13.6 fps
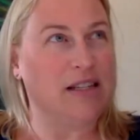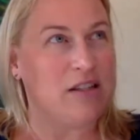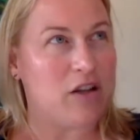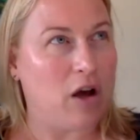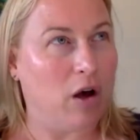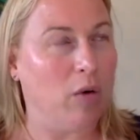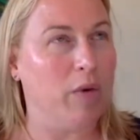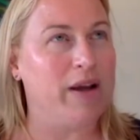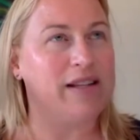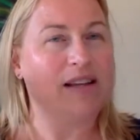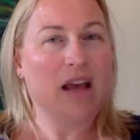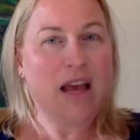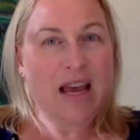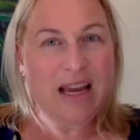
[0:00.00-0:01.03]
it's
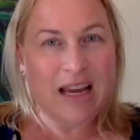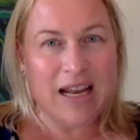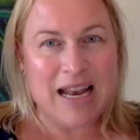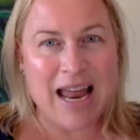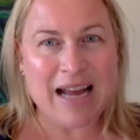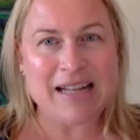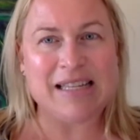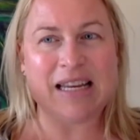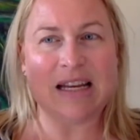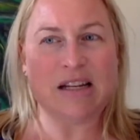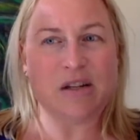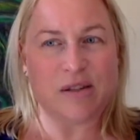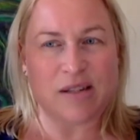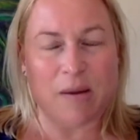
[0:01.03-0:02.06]
always connecting
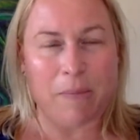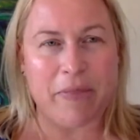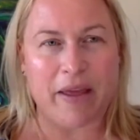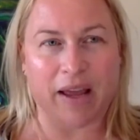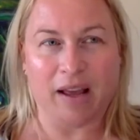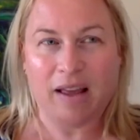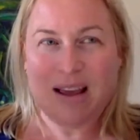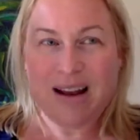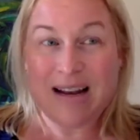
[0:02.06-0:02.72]
to something.